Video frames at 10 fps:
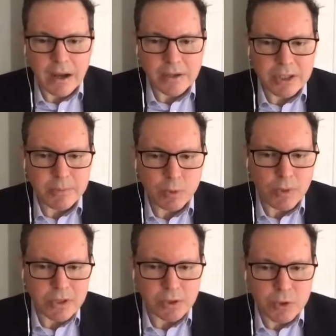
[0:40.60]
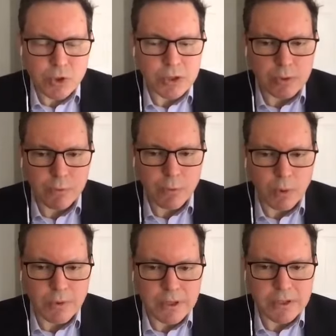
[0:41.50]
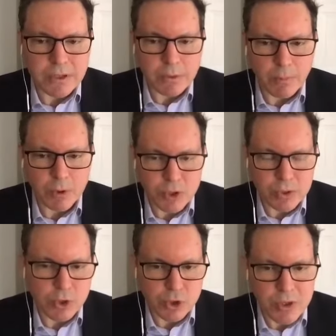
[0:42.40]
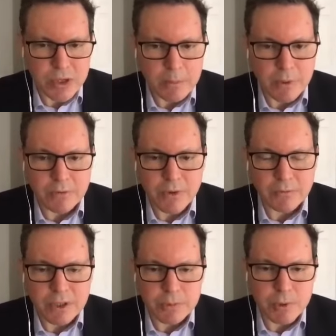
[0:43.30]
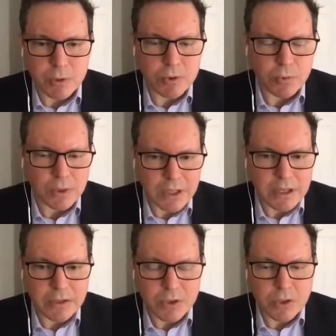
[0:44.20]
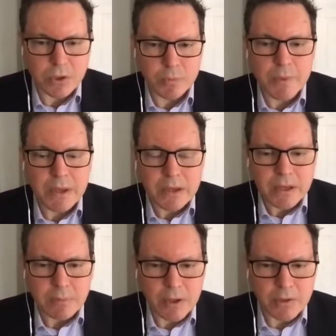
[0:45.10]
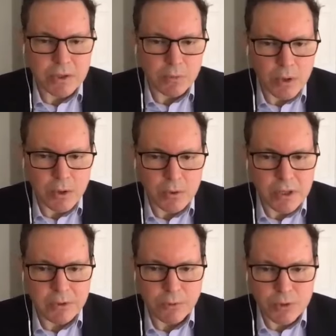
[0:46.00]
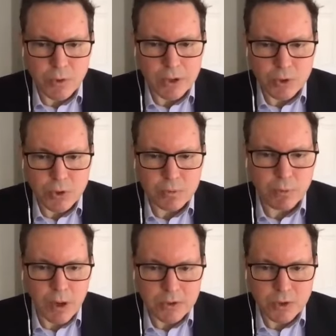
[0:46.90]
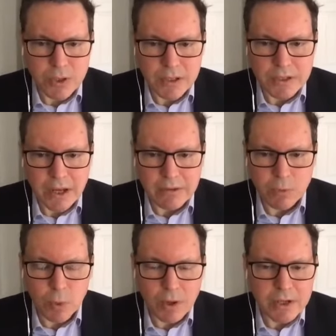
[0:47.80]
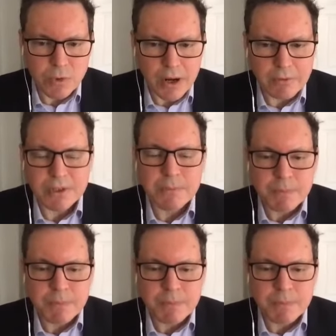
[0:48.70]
dispute resolution for this emerging regime of disputes relating to Belt and Road infrastructure projects. I have a working draft